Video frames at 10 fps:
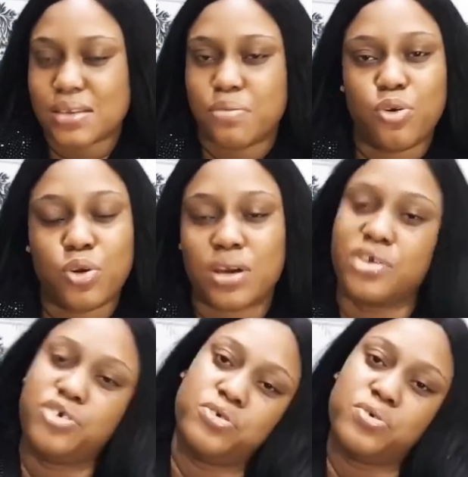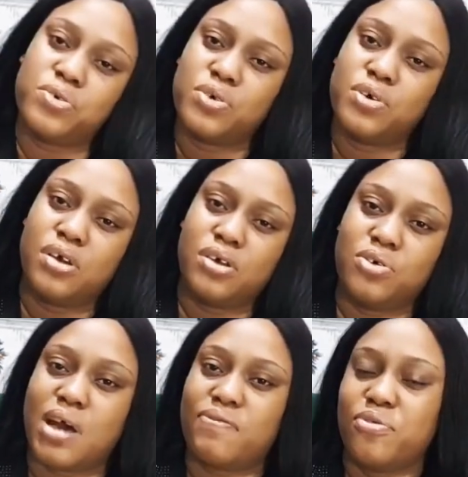But look at you, you
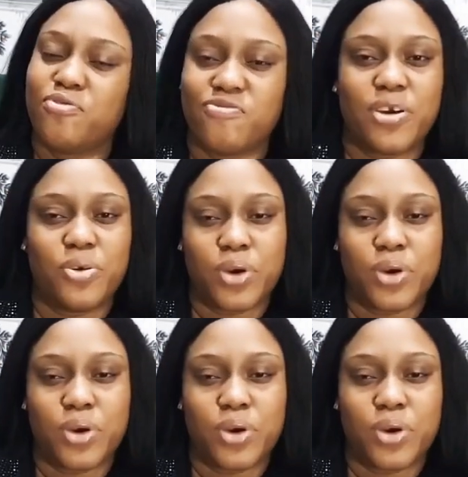have a roof over your